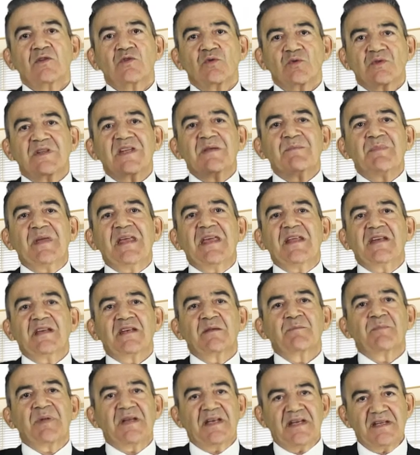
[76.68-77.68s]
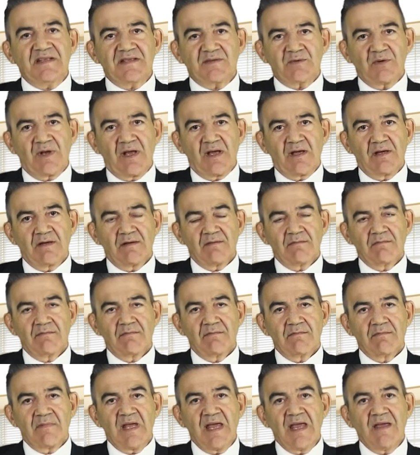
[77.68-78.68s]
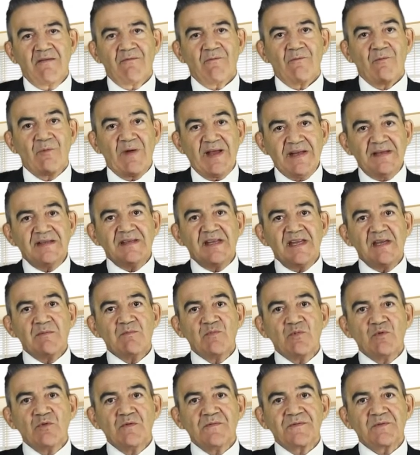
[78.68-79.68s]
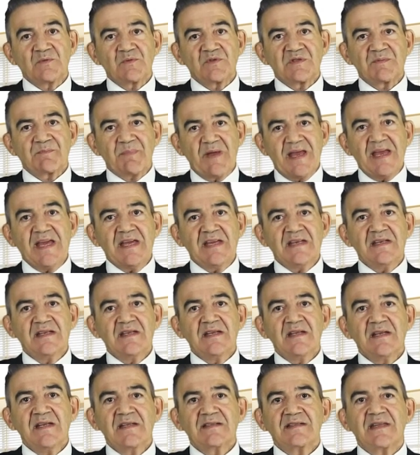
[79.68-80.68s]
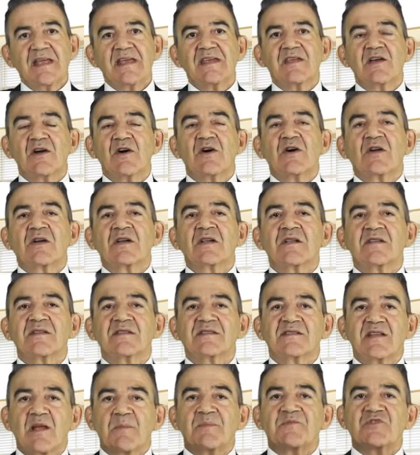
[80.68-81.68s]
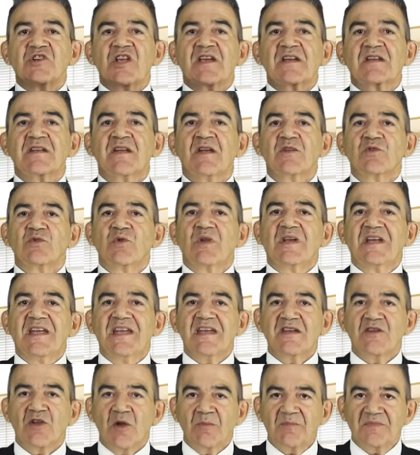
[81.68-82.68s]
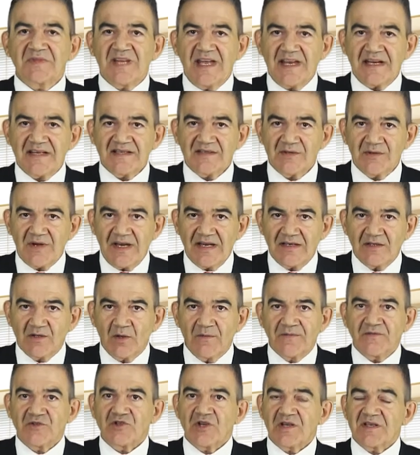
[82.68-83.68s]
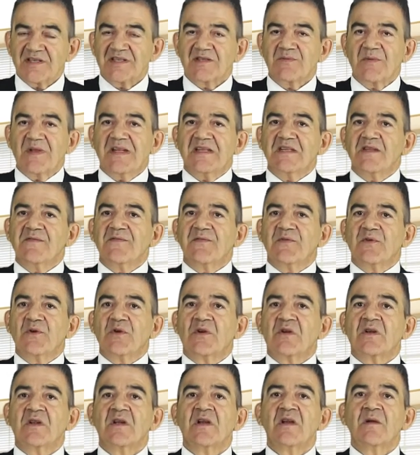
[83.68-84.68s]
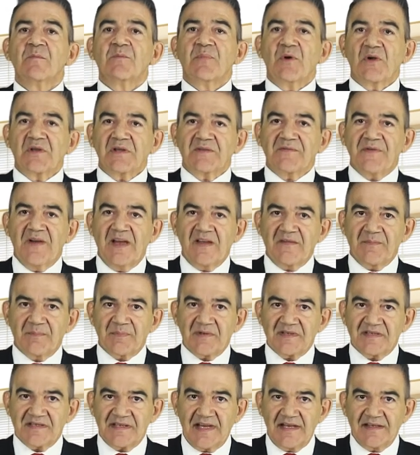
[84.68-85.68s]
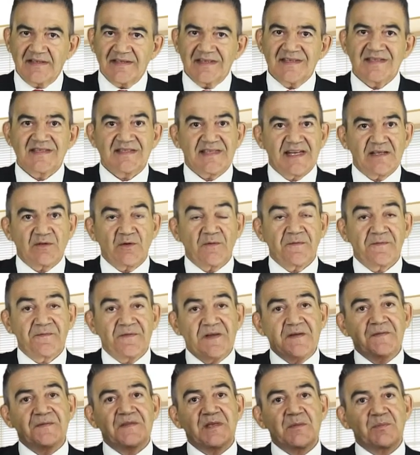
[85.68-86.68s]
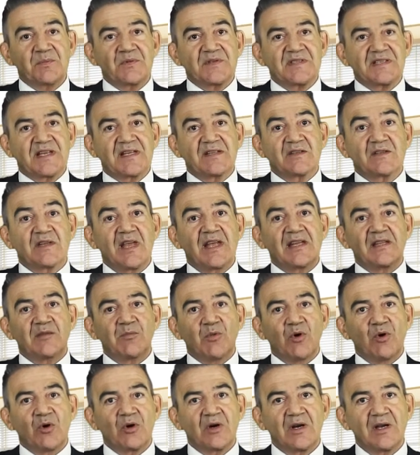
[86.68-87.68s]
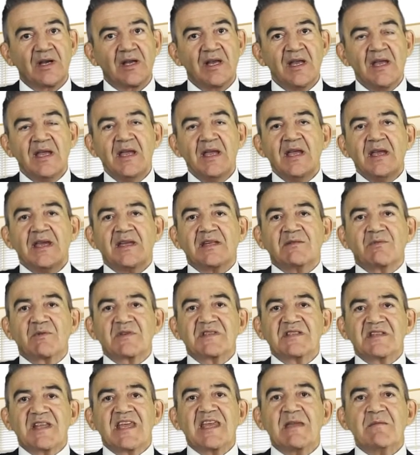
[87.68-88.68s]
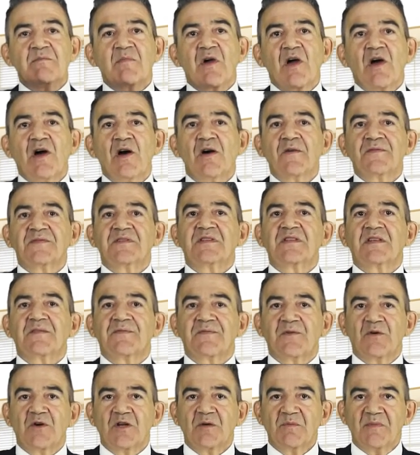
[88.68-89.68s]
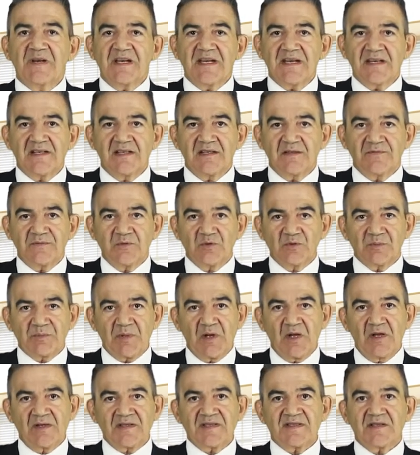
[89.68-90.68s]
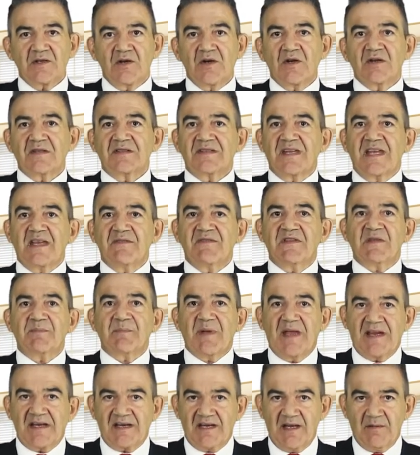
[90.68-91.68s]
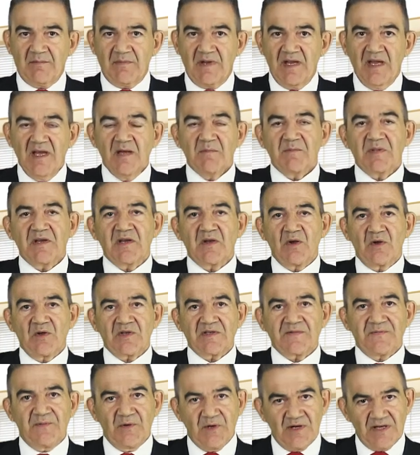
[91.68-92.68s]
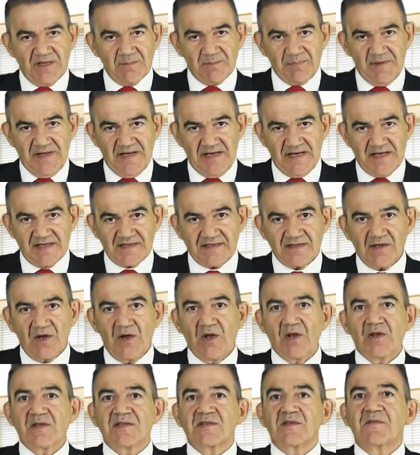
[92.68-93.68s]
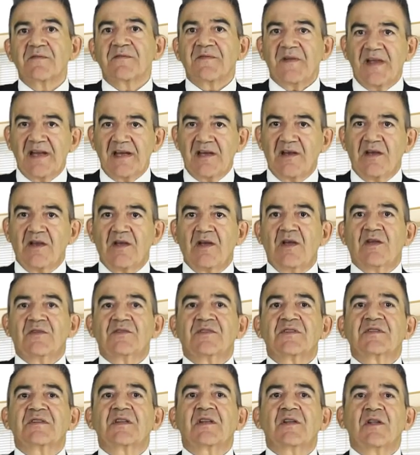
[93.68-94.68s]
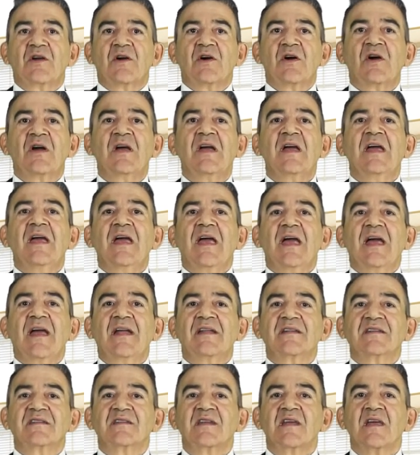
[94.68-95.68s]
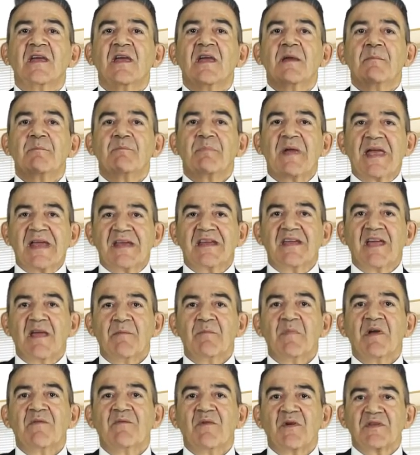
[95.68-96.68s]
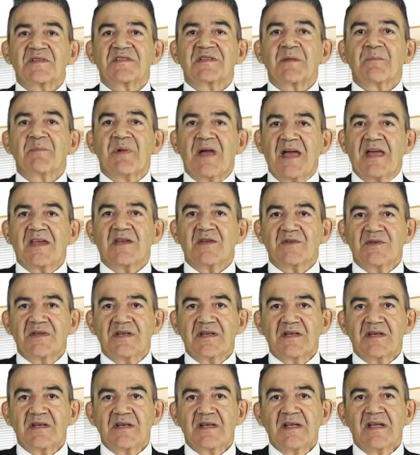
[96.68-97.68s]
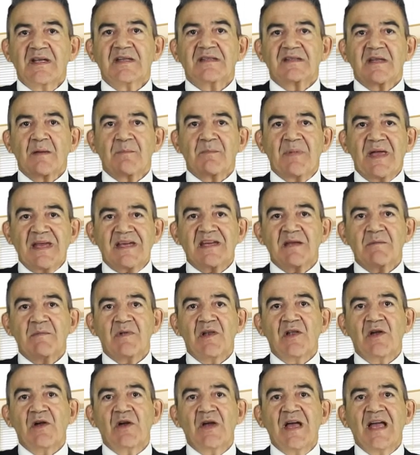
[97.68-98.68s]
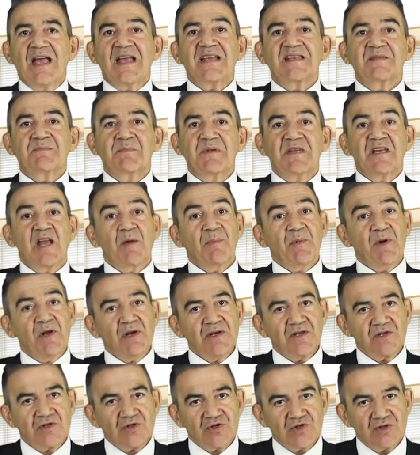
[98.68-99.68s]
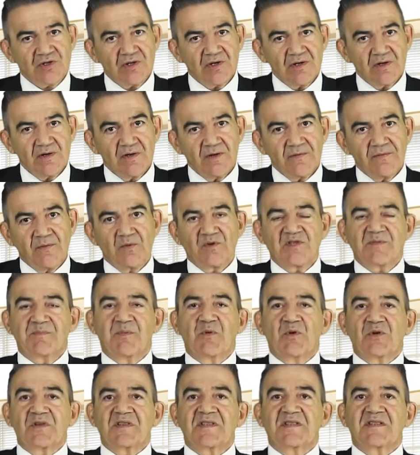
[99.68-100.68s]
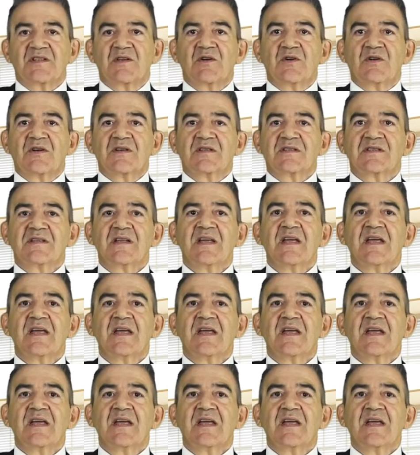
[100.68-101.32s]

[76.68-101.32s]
to the Iberian Peninsula. When they move to Spain, they are subject to an income tax rate of just 24 0.5% instead of 50% and more. It was named after the former England football star David Beckham because foreign players also fell under the law and Beckham was the pioneer. The Beckham law has been abolished for sports stars.